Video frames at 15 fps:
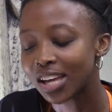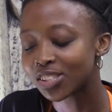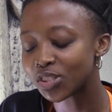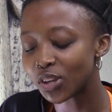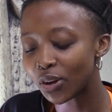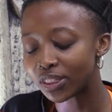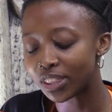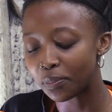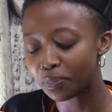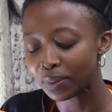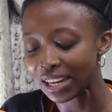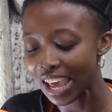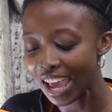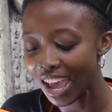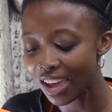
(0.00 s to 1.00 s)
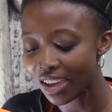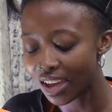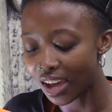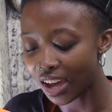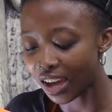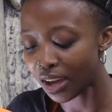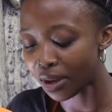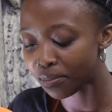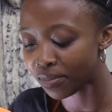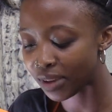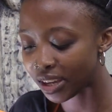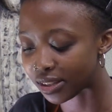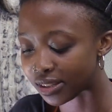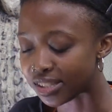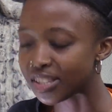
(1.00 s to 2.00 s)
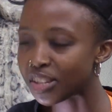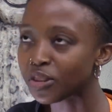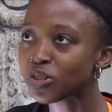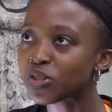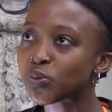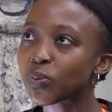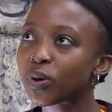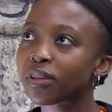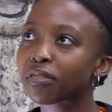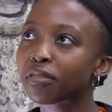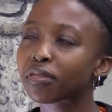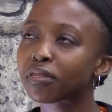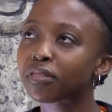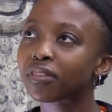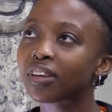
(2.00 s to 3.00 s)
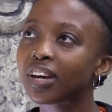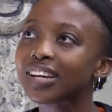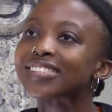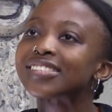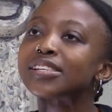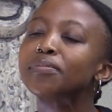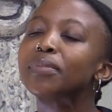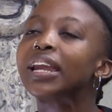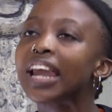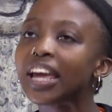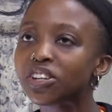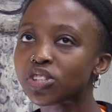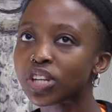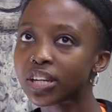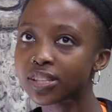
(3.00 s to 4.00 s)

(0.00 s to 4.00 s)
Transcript: So the play, it deals with assimilation.